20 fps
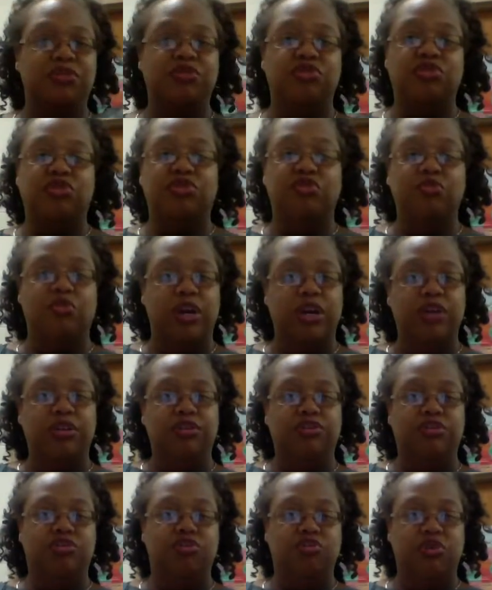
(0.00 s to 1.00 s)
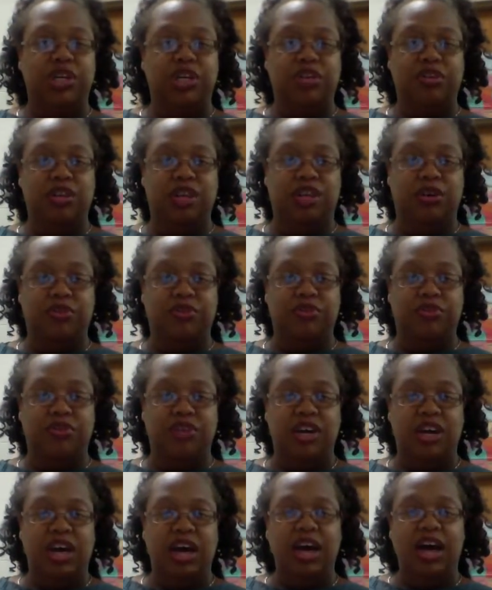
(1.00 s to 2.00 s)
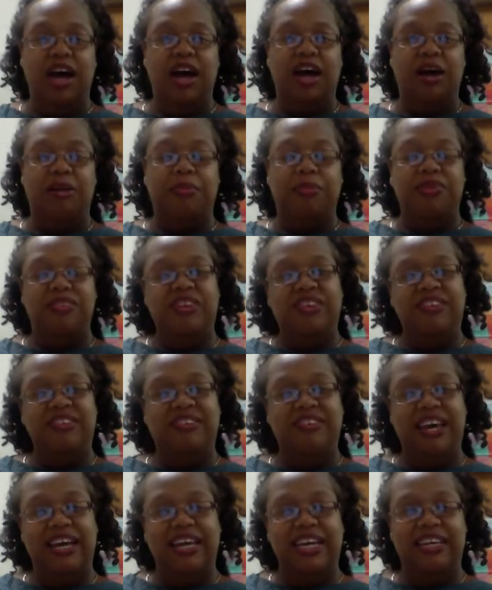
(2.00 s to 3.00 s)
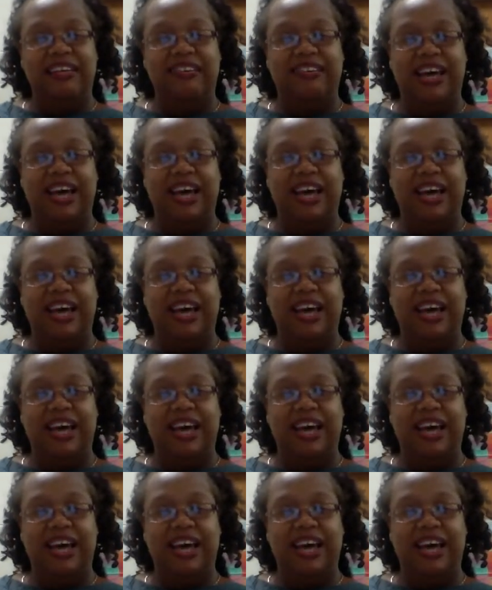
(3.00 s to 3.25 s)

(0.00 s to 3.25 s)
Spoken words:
are just regular street clothes. This setting is